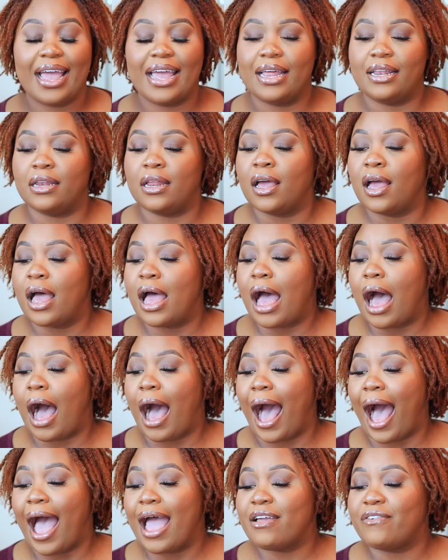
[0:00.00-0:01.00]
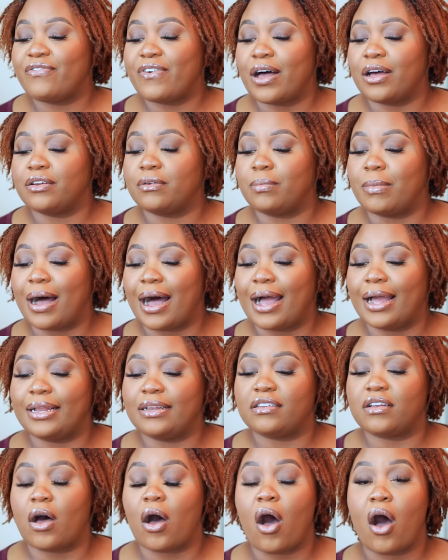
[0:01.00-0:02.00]
And I found mine
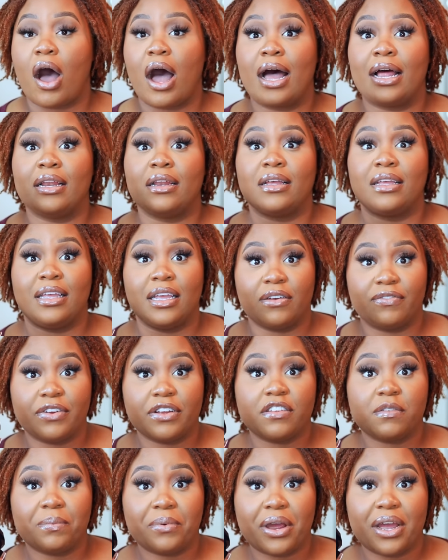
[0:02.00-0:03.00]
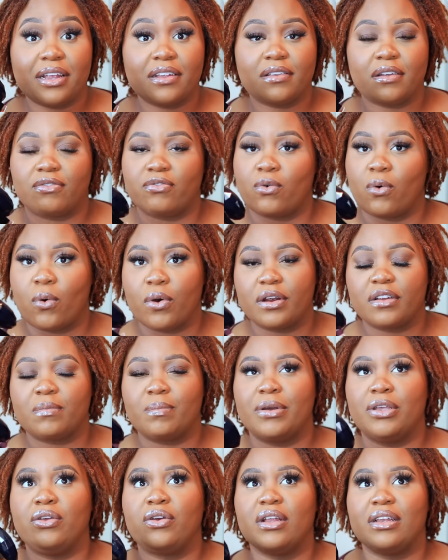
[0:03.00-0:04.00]
on Gift Express, of course,
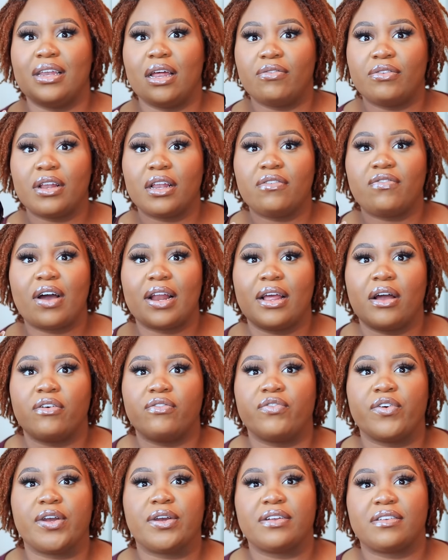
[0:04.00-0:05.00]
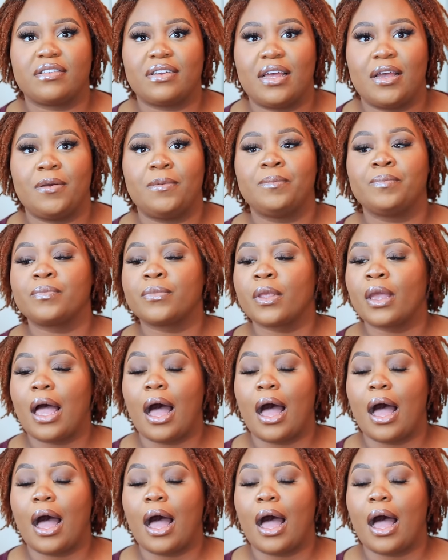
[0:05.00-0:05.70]
but you could definitely find it on FragranceNet.